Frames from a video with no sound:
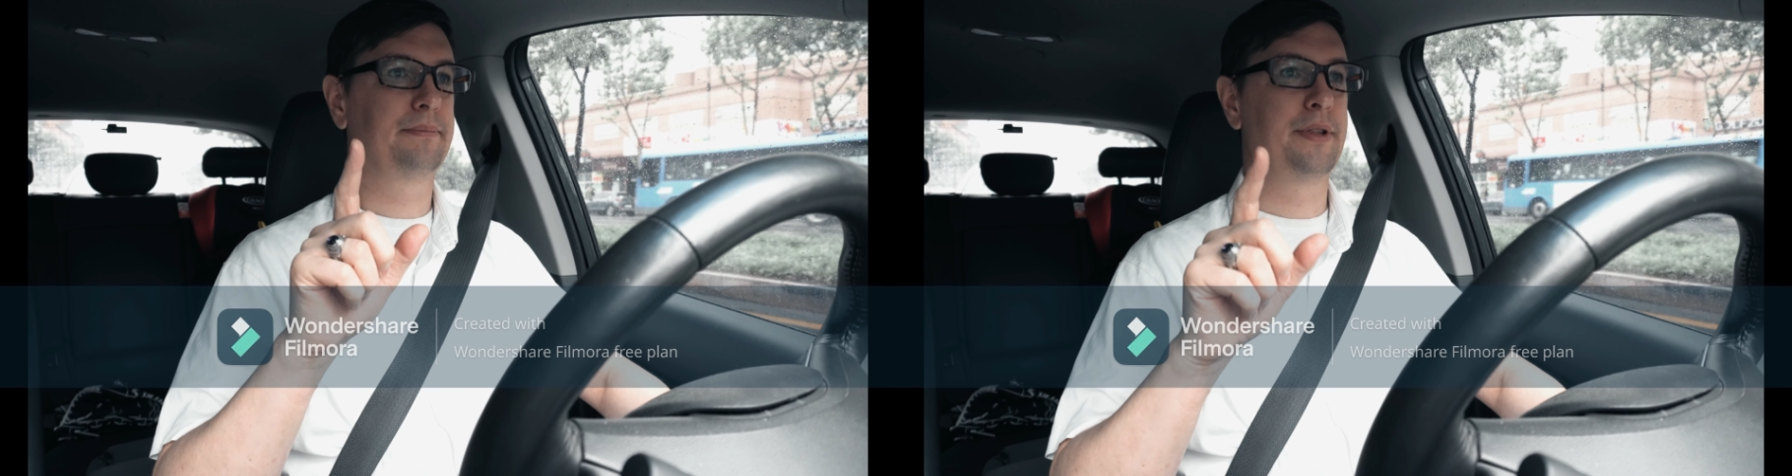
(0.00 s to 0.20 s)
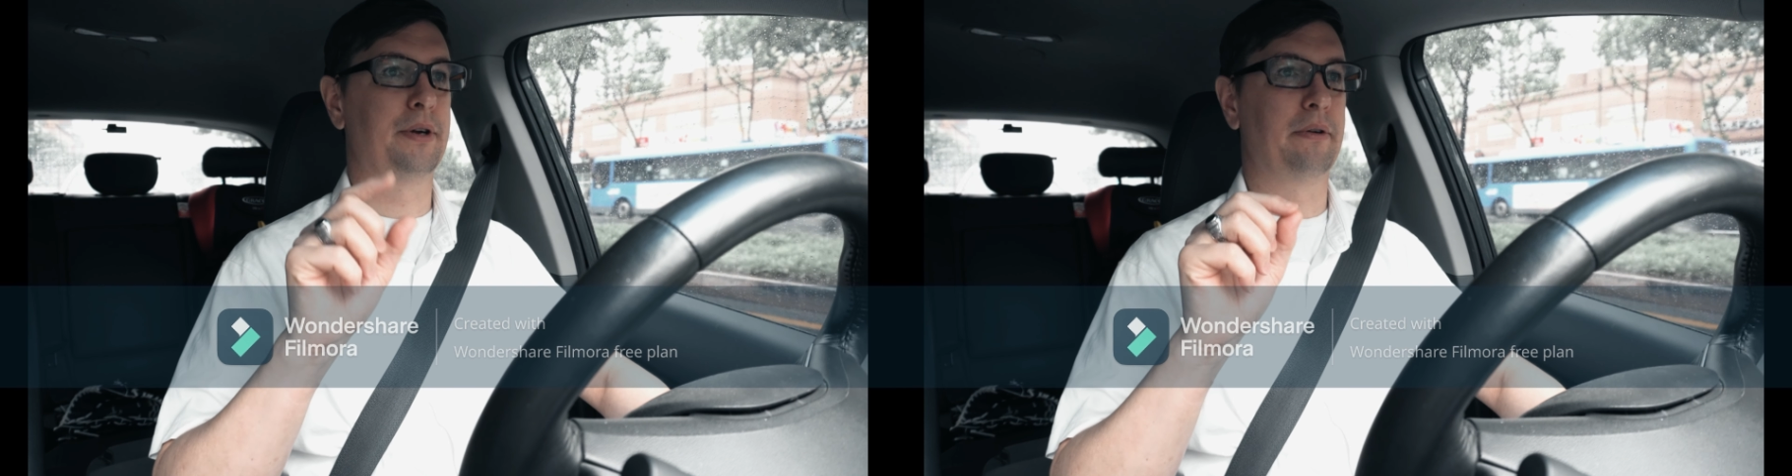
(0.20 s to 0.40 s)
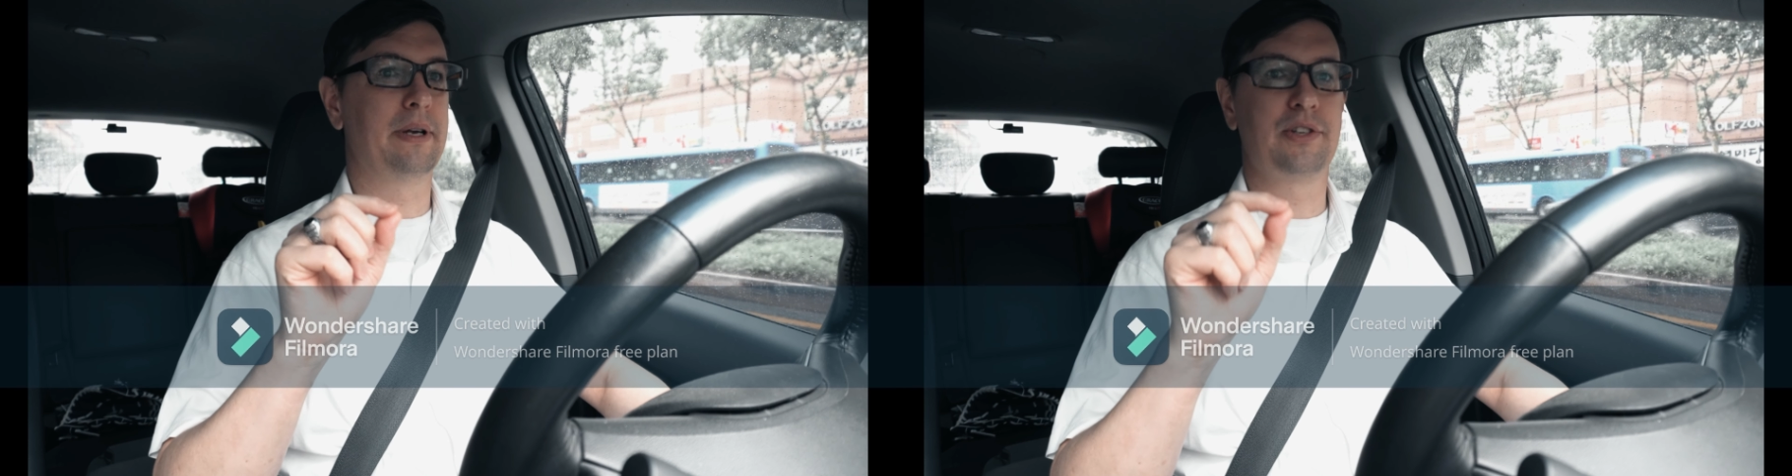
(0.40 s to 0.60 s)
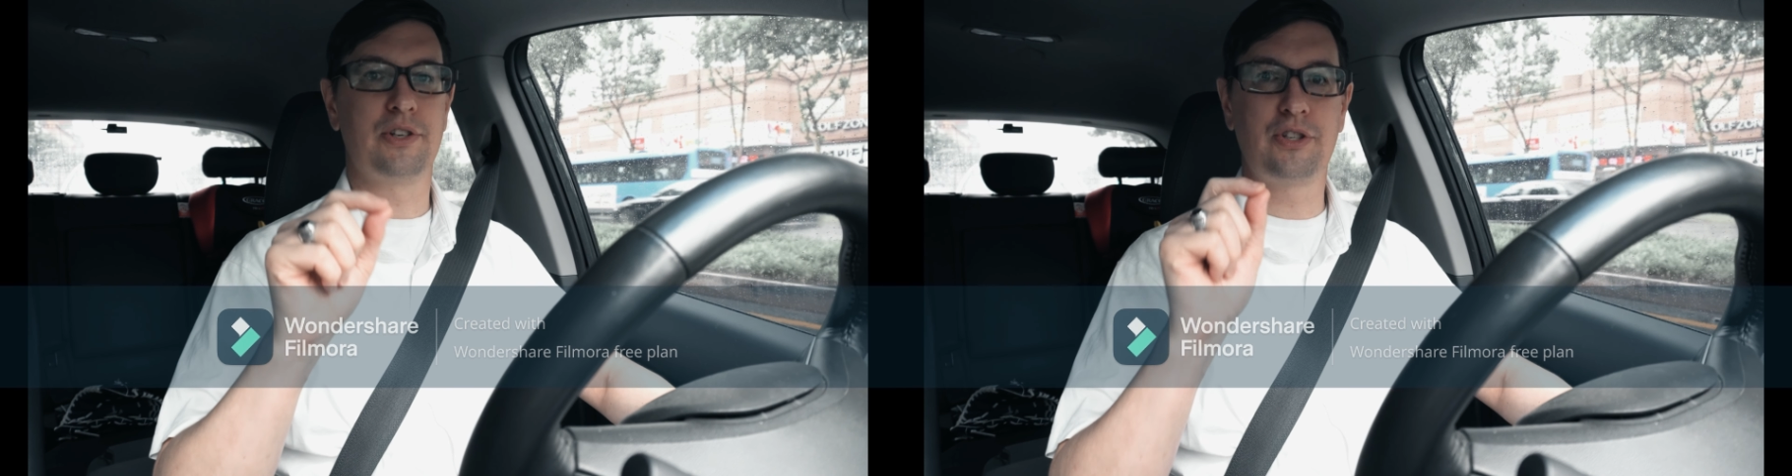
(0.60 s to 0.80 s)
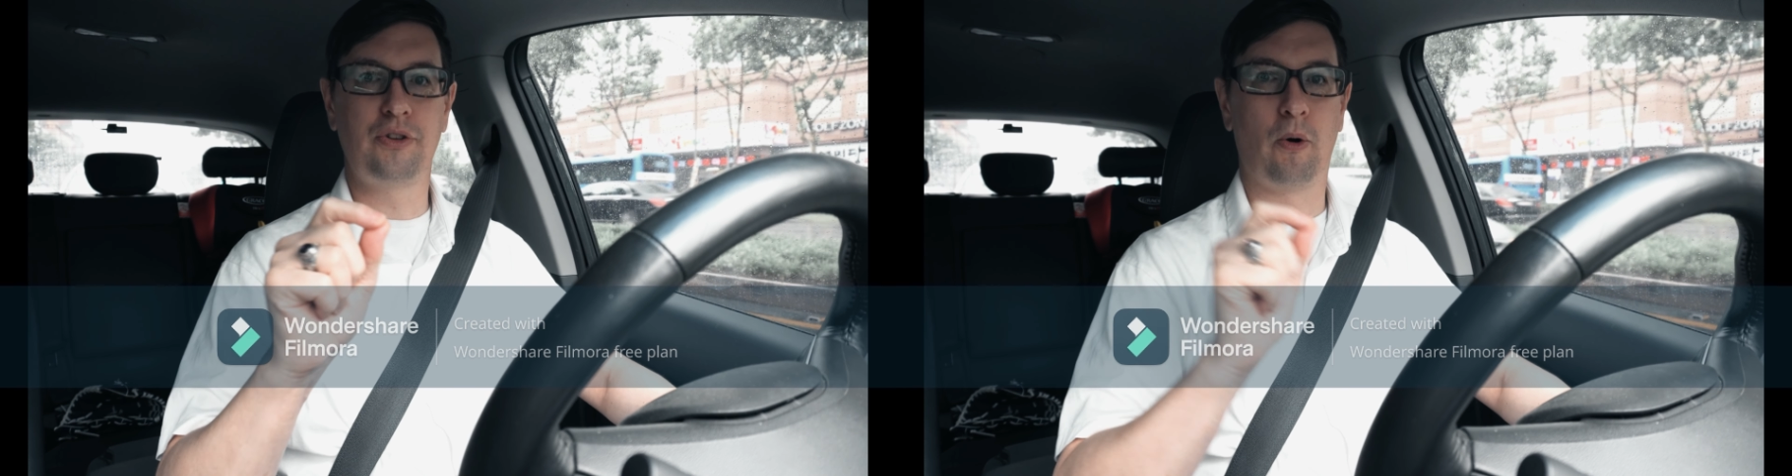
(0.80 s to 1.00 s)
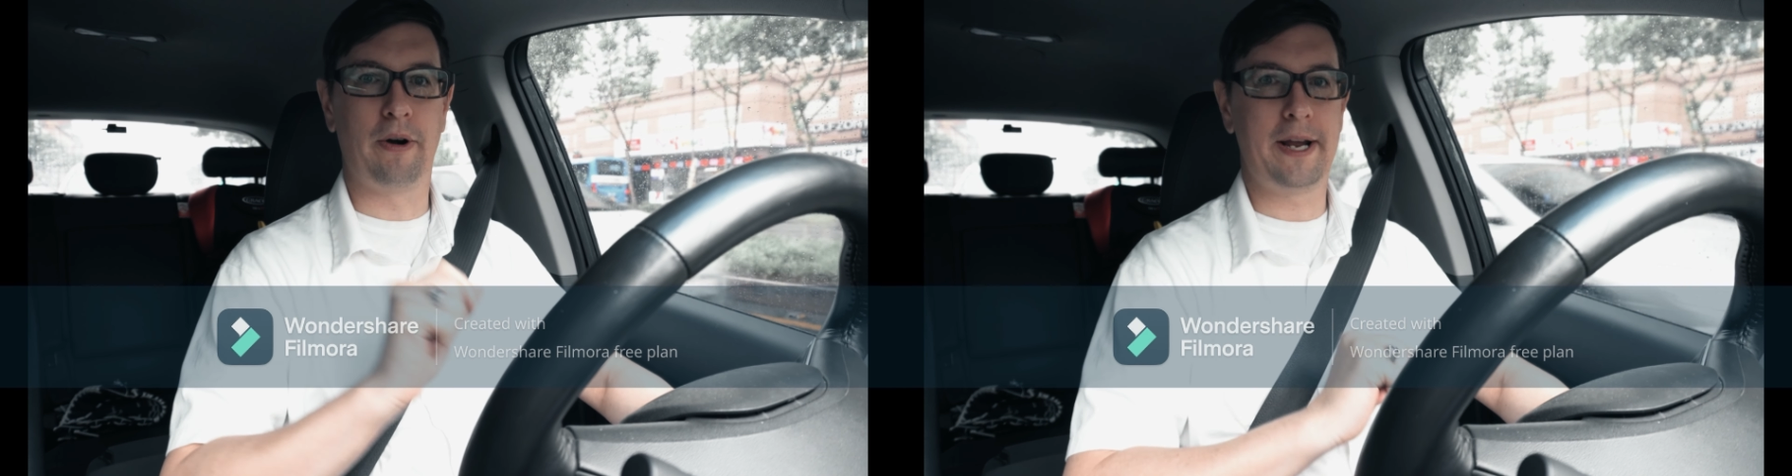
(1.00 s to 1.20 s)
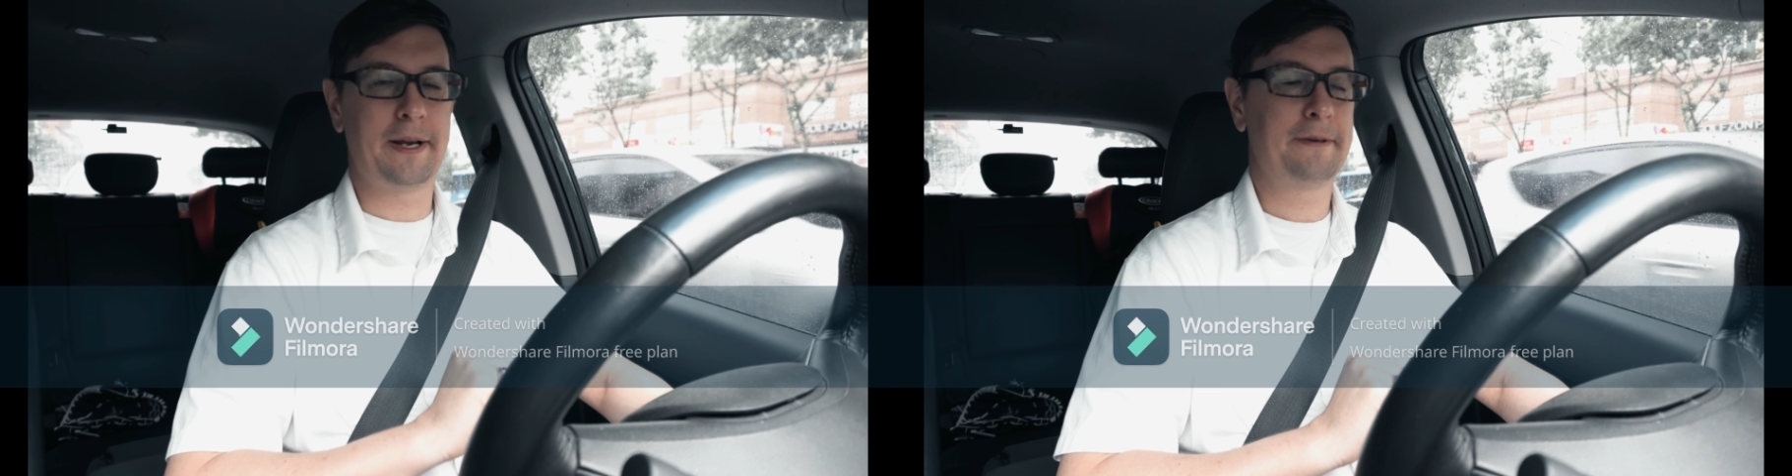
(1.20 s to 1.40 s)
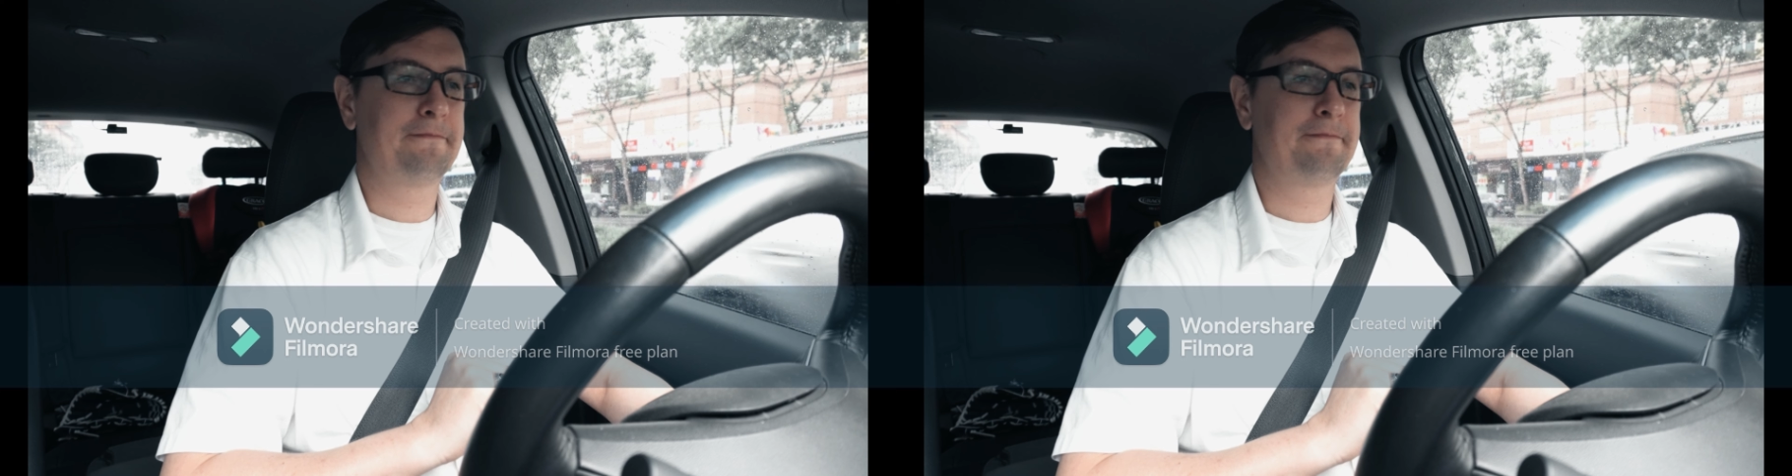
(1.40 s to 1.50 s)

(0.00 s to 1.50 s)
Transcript: there is a story.